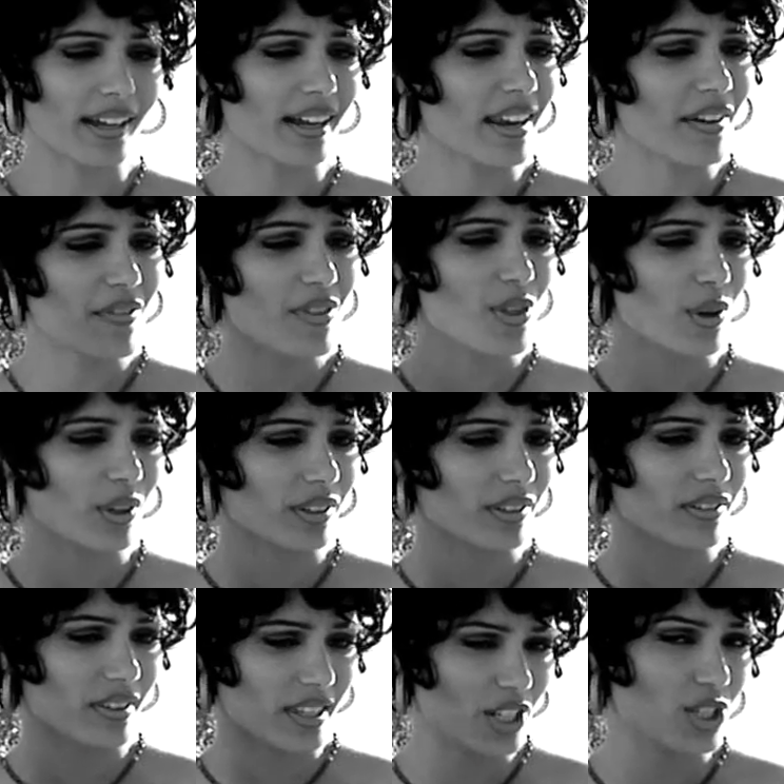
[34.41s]
I never thought
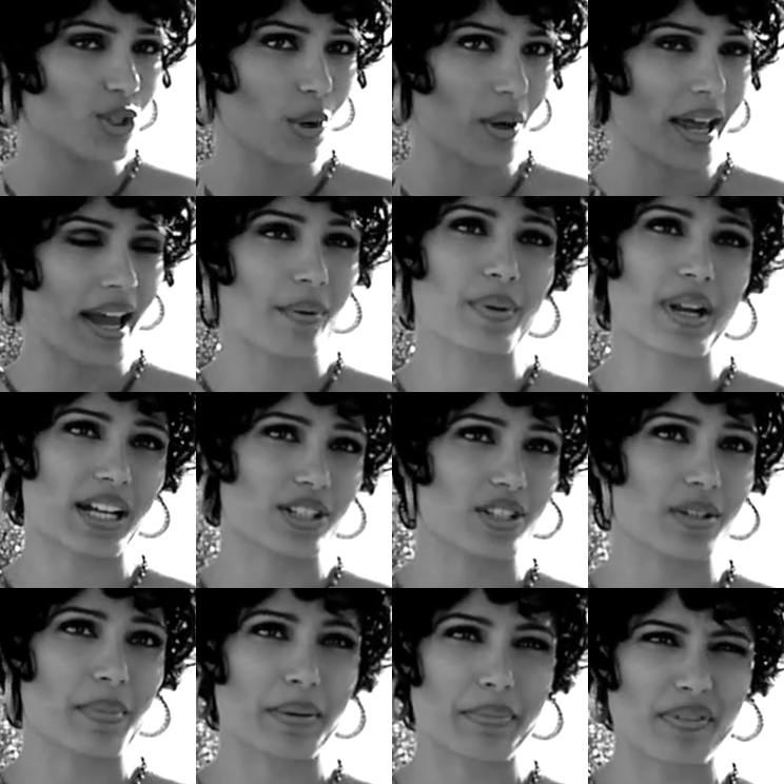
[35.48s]
this short hair would actually
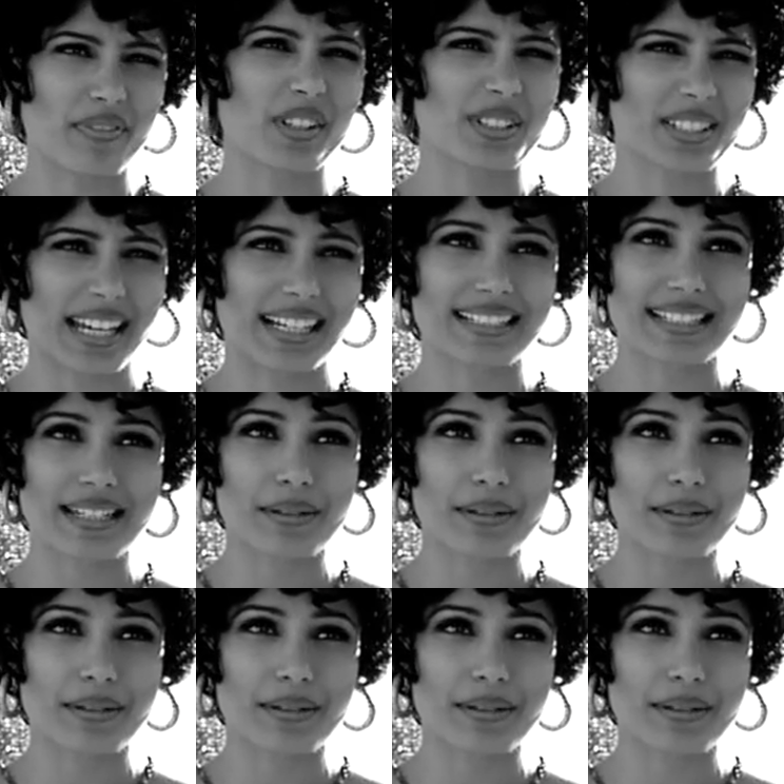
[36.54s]
make me feel sexy,